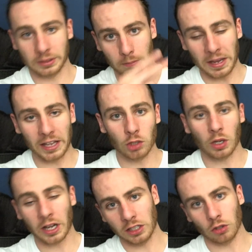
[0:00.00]
manual
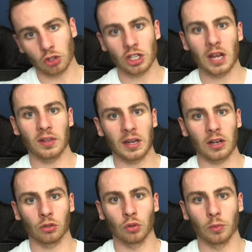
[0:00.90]
cutting or shaving at
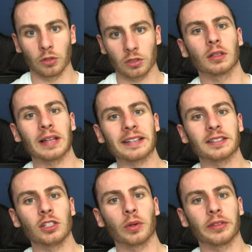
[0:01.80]
the groomers. The last
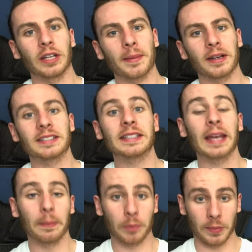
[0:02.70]
thing you want to think about is
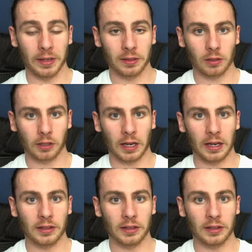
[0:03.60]
temperament, okay?